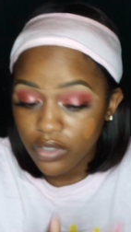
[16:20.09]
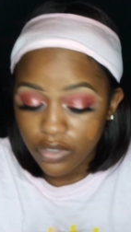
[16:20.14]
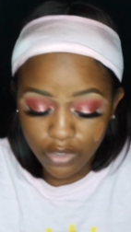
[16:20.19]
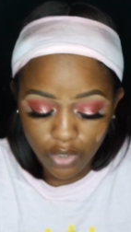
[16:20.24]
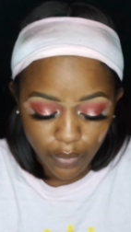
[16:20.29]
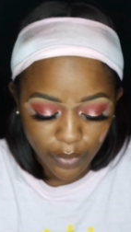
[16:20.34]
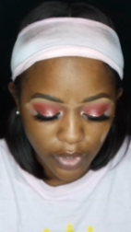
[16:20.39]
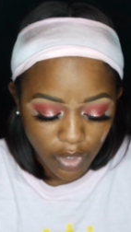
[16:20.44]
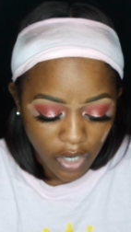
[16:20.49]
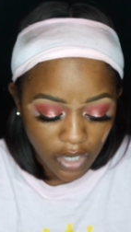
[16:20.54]

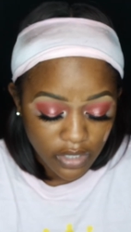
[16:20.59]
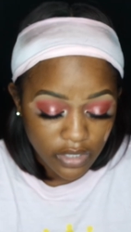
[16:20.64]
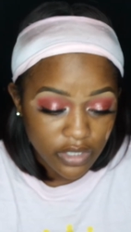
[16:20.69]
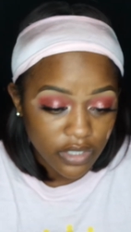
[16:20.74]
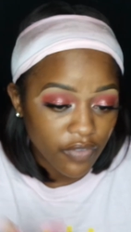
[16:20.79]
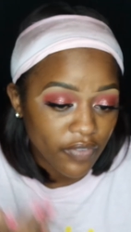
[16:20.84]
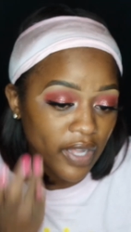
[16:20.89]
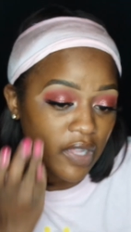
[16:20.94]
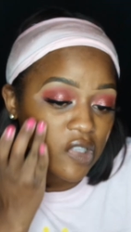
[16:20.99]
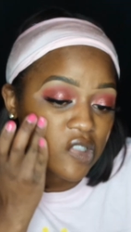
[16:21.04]
So
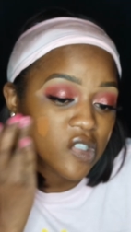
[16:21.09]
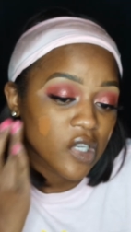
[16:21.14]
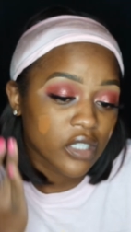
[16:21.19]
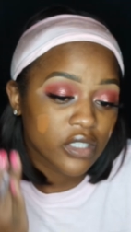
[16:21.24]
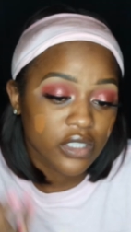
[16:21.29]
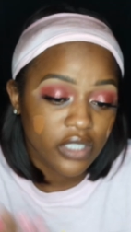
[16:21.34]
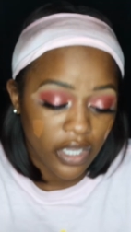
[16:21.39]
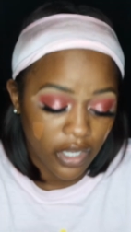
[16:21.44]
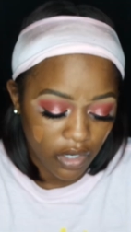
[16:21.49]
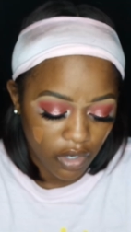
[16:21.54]
regardless of
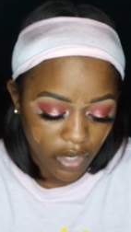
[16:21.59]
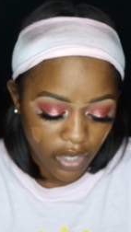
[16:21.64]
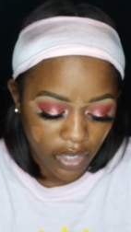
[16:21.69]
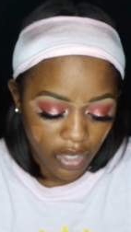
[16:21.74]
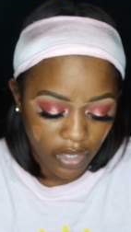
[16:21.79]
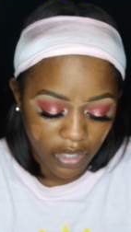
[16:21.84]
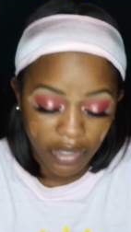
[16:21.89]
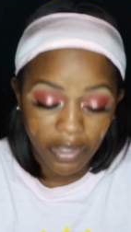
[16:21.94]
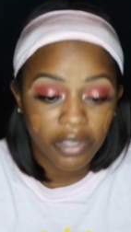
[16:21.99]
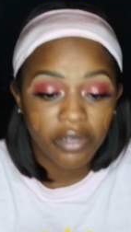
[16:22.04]
Valentine's Day
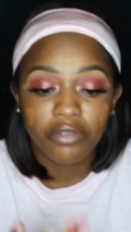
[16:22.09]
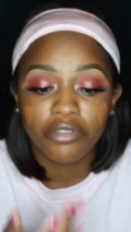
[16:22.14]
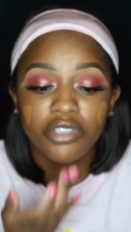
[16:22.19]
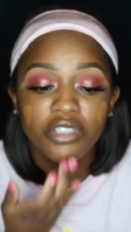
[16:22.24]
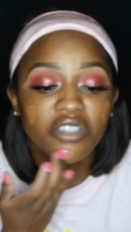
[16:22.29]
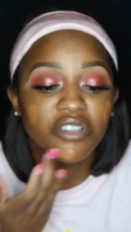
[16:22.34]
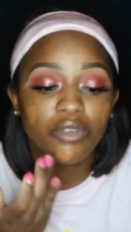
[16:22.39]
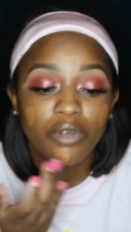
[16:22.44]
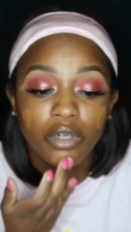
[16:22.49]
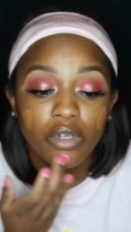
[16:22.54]
in
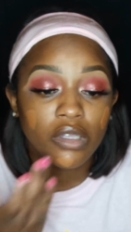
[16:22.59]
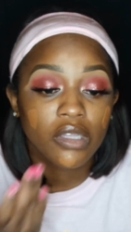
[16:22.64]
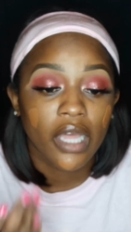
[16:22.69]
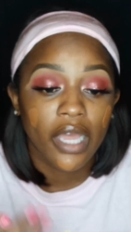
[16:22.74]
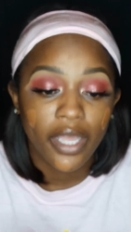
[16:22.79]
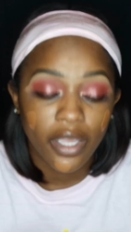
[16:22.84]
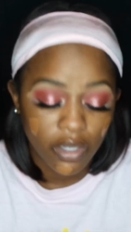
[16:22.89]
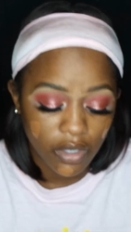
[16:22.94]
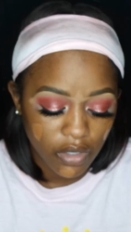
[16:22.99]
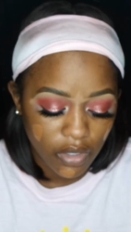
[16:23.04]
general,
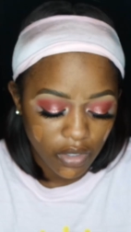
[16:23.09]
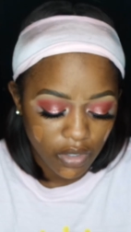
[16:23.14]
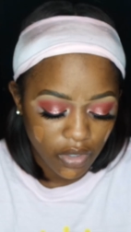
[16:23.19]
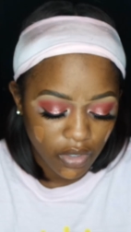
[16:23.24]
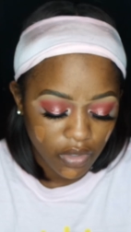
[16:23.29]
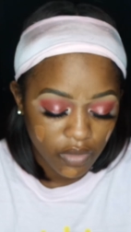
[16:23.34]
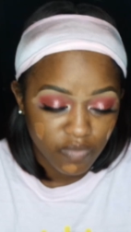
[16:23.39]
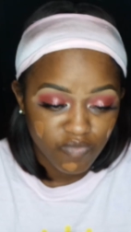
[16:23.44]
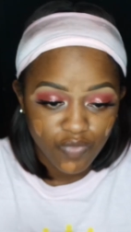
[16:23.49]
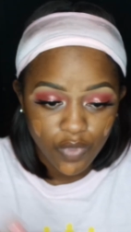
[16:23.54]
like,
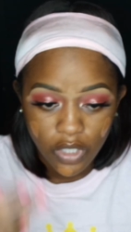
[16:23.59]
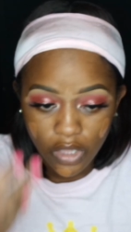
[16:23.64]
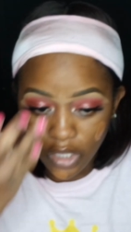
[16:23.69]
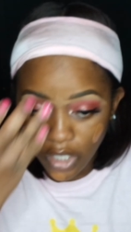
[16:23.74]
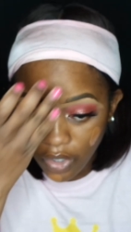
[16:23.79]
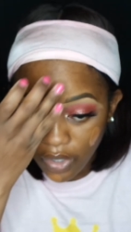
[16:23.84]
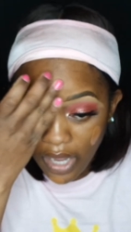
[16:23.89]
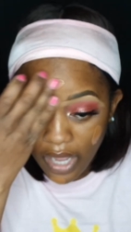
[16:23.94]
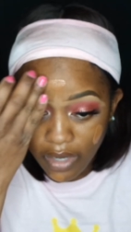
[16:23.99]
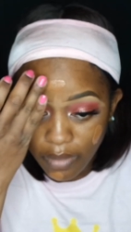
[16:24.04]

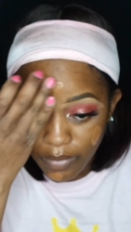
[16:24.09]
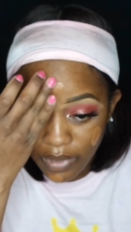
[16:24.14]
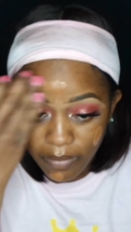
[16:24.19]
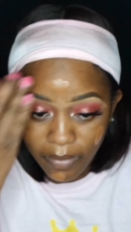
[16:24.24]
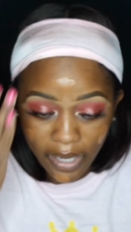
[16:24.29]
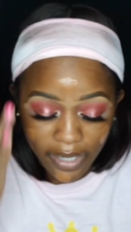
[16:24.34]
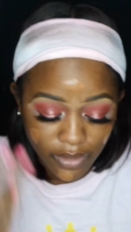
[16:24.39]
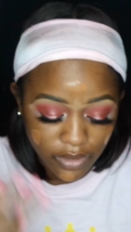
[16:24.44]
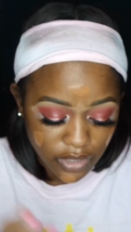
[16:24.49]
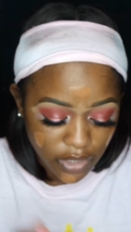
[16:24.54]
learn how to
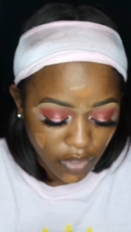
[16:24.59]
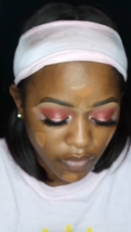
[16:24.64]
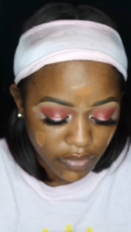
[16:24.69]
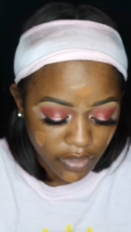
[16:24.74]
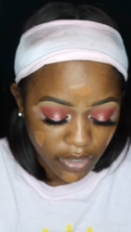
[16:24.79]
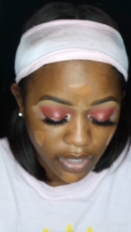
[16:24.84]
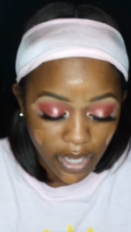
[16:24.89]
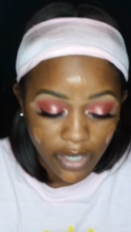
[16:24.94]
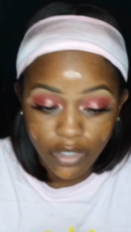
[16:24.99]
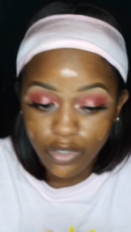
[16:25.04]
be by
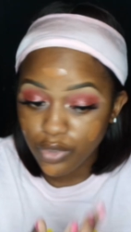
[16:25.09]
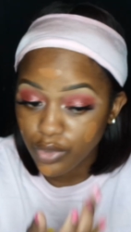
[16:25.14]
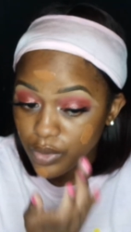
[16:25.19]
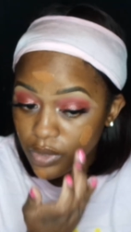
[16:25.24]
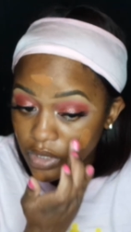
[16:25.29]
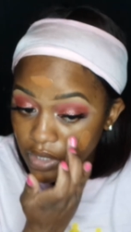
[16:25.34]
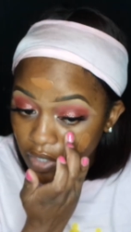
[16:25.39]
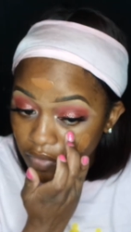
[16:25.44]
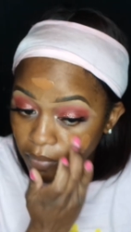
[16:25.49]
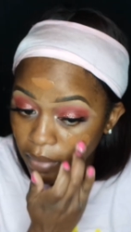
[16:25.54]
yourself, learn how to
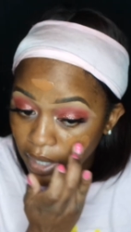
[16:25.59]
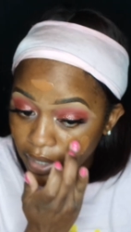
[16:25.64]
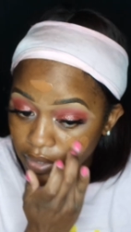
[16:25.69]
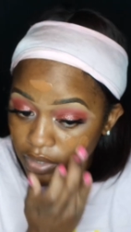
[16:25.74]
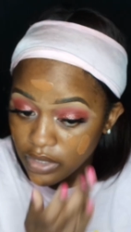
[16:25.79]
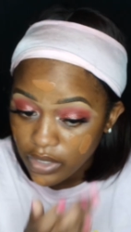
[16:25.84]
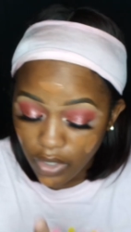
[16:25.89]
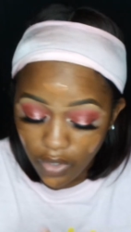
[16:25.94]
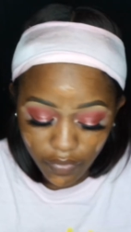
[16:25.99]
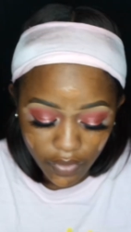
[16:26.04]
do stuff by
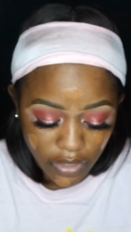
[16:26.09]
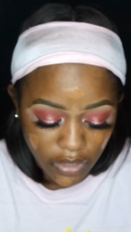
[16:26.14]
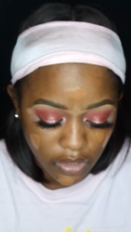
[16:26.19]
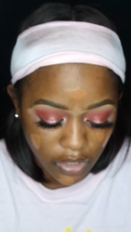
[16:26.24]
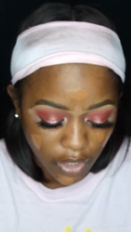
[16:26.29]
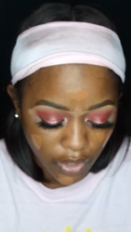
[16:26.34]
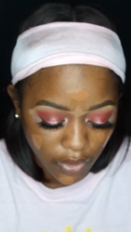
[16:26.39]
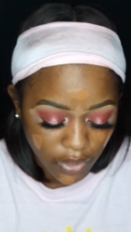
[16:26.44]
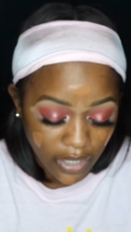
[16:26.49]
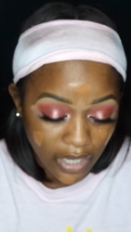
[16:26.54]
yourself,
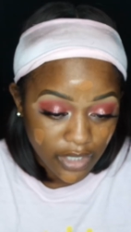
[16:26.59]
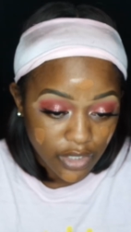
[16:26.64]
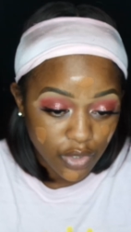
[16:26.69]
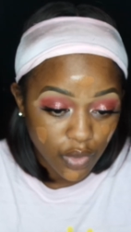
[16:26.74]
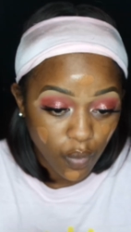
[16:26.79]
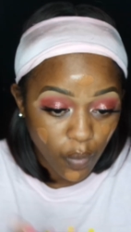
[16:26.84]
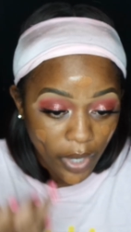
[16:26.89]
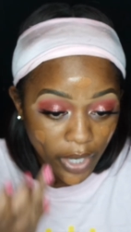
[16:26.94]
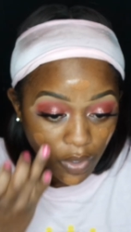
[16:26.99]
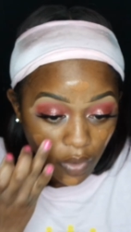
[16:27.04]
and learn not
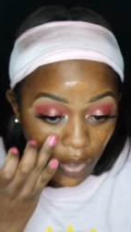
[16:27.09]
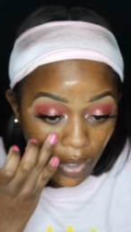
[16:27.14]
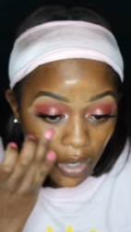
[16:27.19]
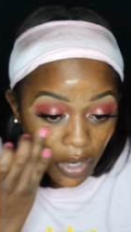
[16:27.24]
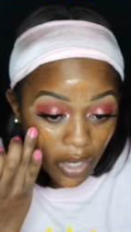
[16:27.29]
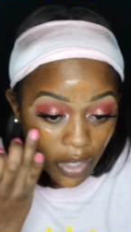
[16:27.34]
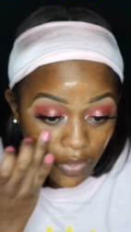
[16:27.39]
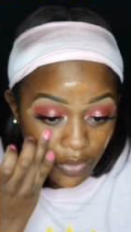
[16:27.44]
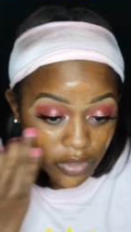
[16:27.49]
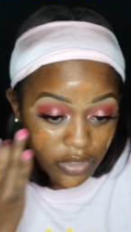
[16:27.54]
to wait
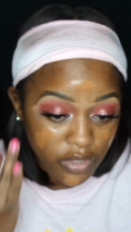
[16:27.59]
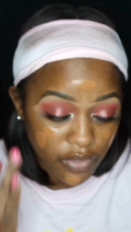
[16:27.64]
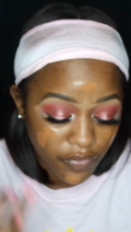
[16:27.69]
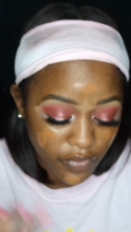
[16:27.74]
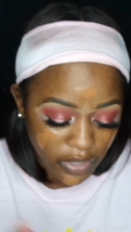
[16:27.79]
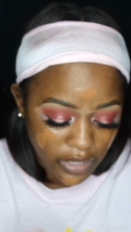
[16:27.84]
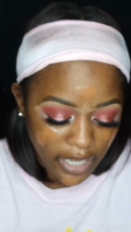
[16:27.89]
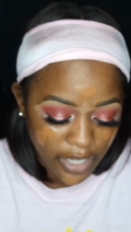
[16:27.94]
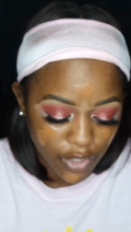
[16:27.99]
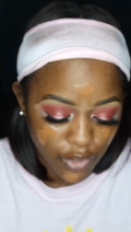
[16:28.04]
on others to
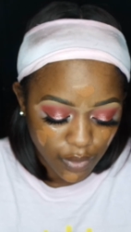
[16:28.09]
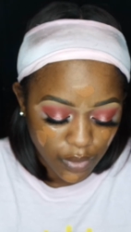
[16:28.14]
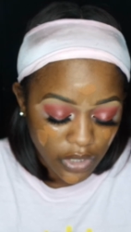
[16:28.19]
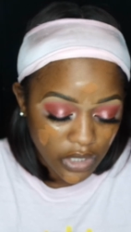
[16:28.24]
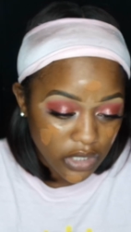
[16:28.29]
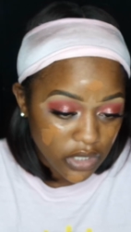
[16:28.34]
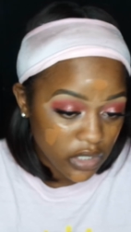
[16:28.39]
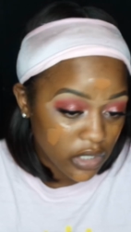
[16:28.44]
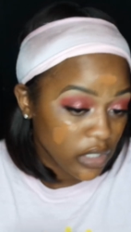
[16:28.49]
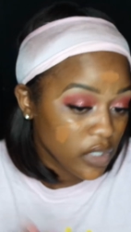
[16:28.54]
feel like you
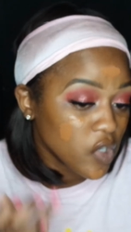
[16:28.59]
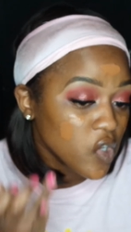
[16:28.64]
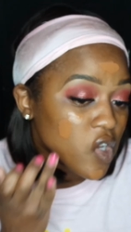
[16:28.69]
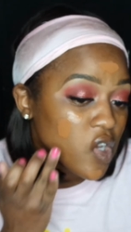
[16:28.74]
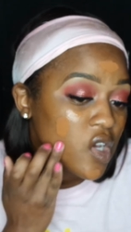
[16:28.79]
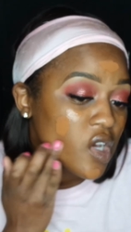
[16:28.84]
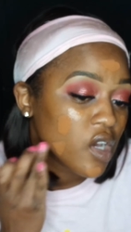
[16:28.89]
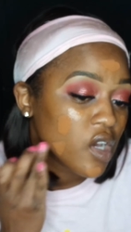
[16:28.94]
need to